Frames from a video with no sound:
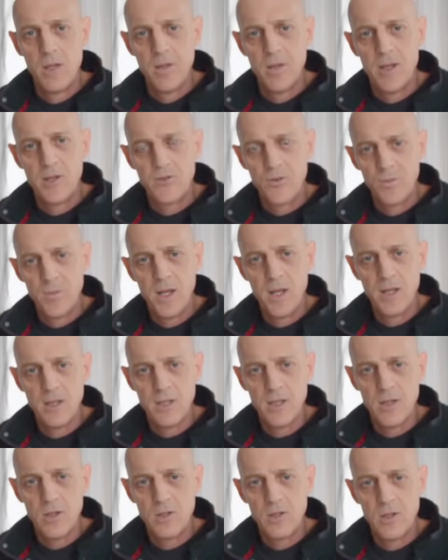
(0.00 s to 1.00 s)
Thanks for paying
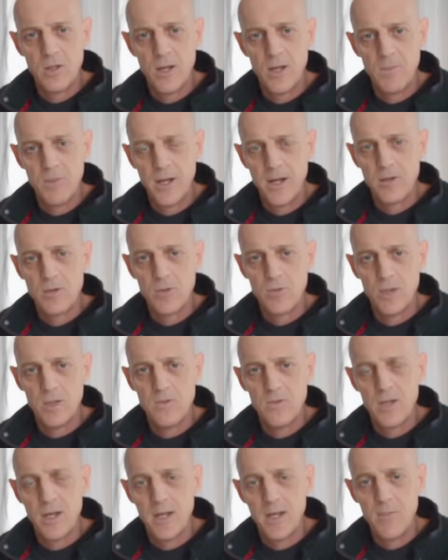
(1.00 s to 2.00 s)
attention. I'm Doctor
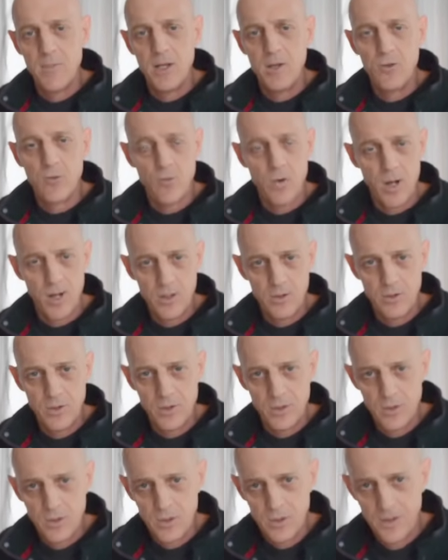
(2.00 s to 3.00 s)
Reeves. I am a
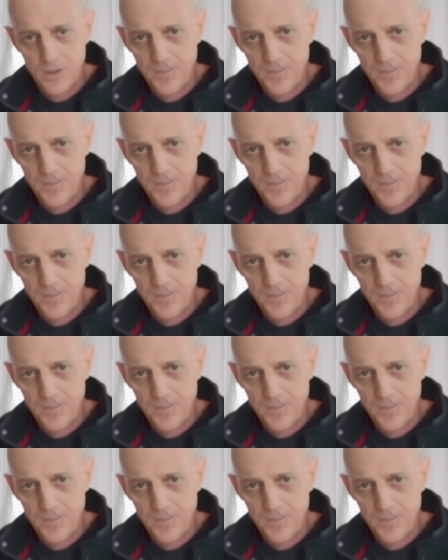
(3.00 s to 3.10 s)
neurologist.